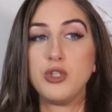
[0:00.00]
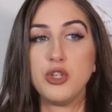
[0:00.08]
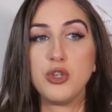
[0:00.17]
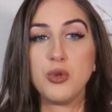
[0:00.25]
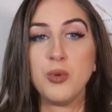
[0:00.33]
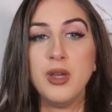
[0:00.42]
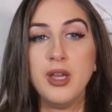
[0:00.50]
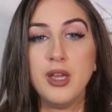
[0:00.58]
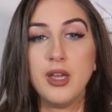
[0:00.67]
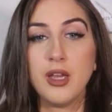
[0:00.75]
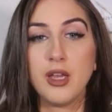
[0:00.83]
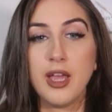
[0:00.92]
to
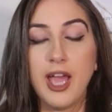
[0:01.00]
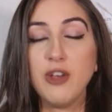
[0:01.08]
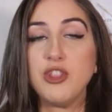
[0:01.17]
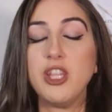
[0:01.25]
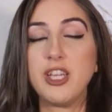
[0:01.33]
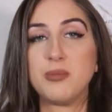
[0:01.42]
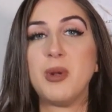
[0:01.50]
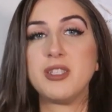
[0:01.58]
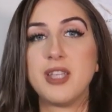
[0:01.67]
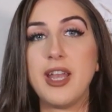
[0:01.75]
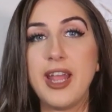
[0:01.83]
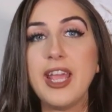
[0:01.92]
healthily
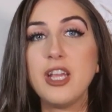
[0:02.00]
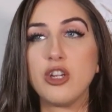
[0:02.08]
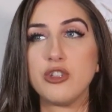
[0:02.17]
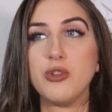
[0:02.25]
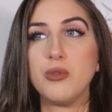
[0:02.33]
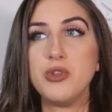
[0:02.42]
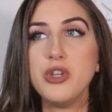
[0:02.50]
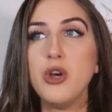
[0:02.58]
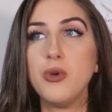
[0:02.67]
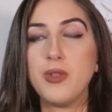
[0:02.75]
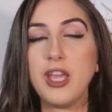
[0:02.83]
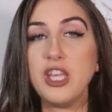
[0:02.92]
express that anger so
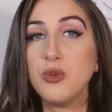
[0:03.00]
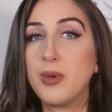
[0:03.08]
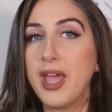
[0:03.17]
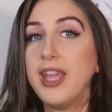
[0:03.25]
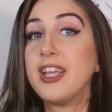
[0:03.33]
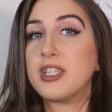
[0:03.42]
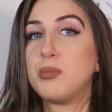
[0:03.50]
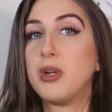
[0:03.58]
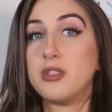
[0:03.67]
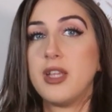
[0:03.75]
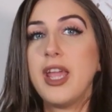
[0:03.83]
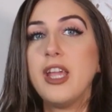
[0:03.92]
know that you can
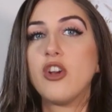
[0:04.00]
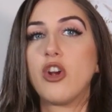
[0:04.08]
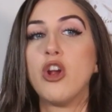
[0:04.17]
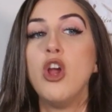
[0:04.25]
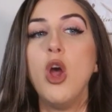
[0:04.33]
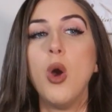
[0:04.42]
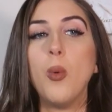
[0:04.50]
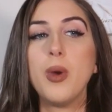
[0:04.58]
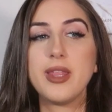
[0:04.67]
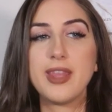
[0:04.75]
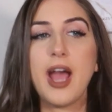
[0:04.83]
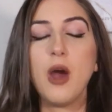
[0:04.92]
express anger
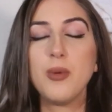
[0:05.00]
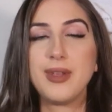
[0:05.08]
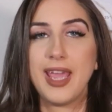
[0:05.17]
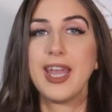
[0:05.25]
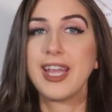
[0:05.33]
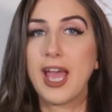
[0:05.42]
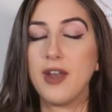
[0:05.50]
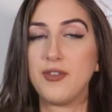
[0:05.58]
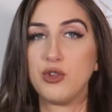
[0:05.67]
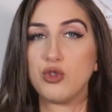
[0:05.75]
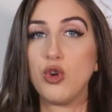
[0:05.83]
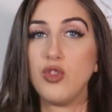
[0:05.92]
without getting out of
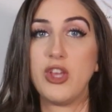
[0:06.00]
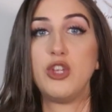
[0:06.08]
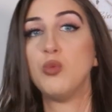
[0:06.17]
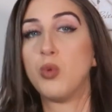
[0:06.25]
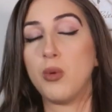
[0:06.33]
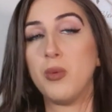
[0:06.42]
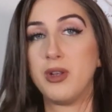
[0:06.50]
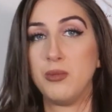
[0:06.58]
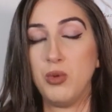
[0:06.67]
control like you were when,